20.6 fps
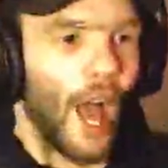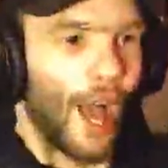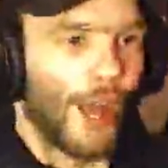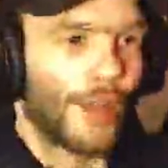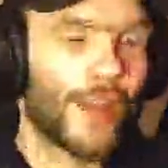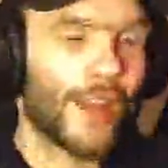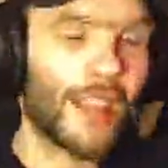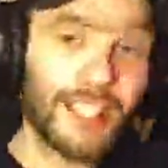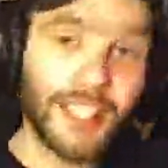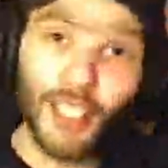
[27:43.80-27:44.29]

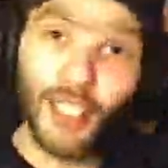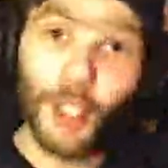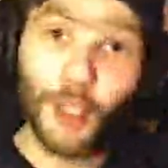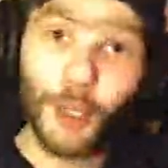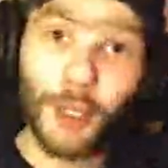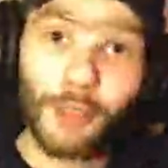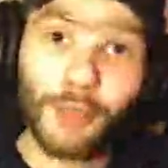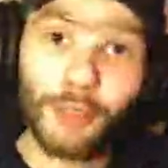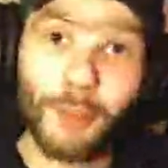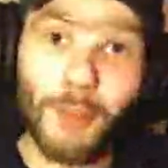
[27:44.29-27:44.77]
that's going to
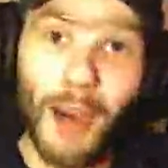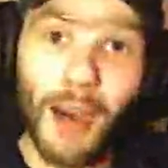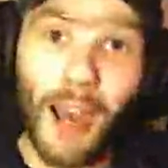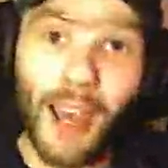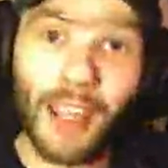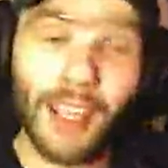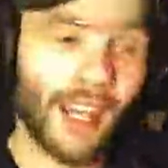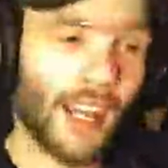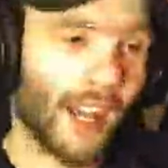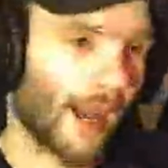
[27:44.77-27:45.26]
do it for
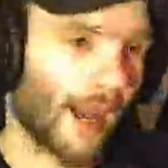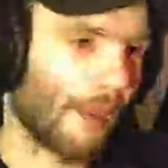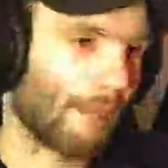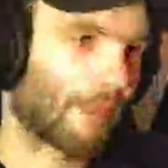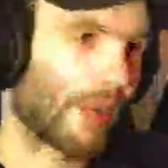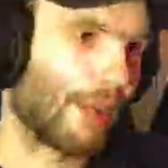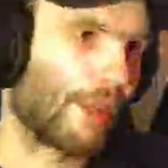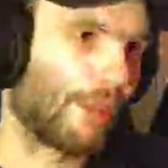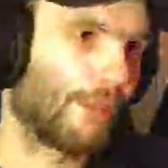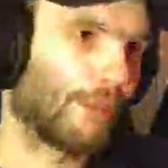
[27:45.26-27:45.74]
my uh,
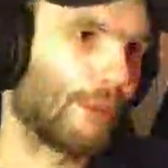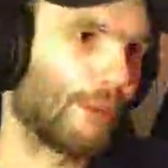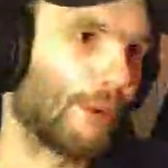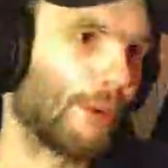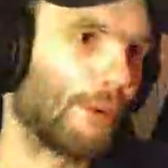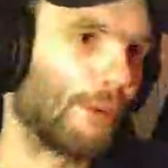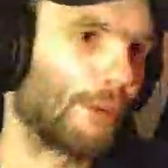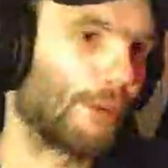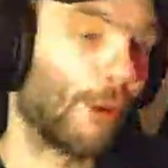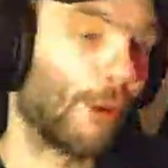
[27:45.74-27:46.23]
playthrough